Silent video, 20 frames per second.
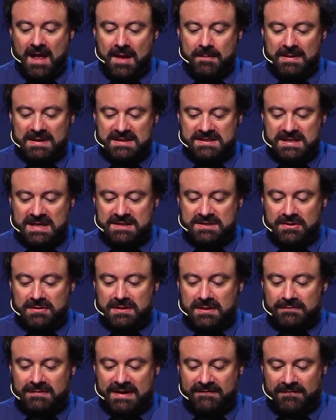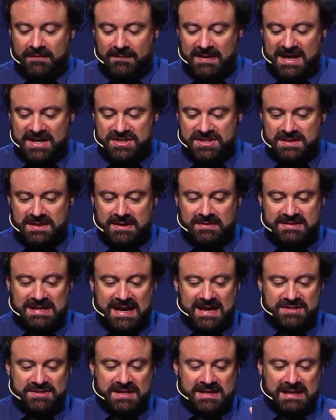But see, during the Reformation, there was
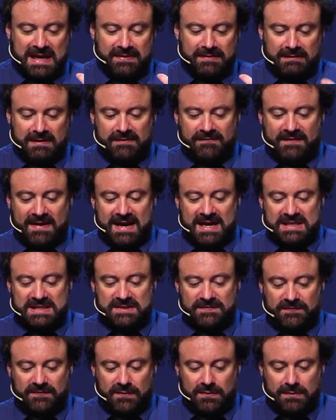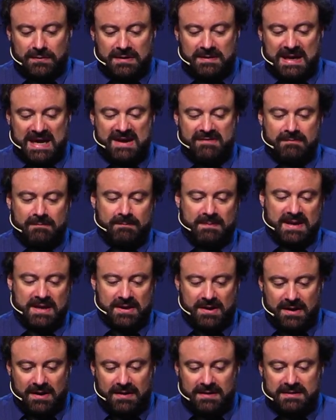actually another advance forward, even
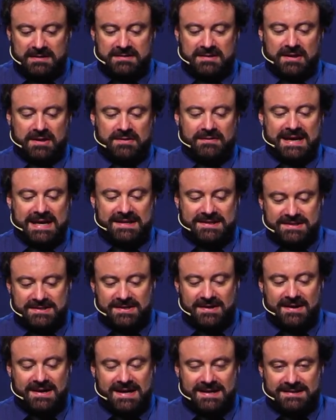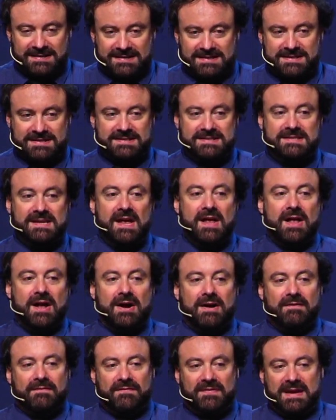beyond the great scientists
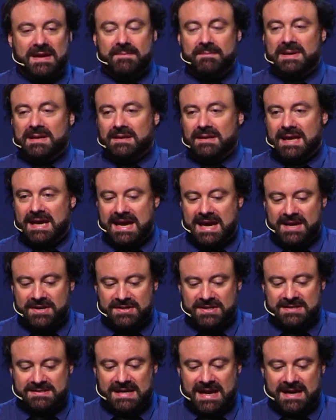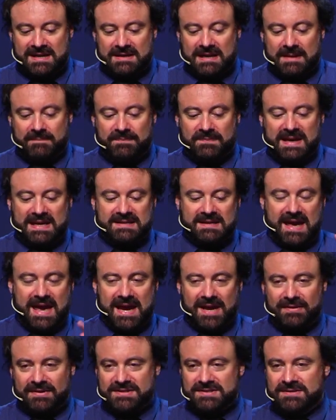of the Middle Ages. And Peter
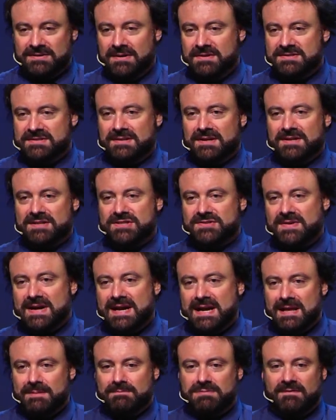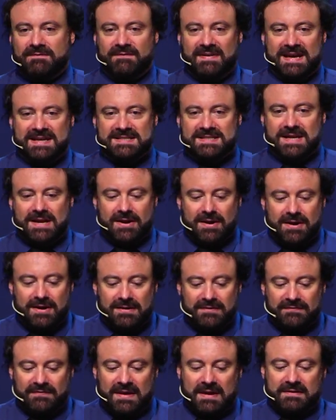Harrison, who's an Australian professor of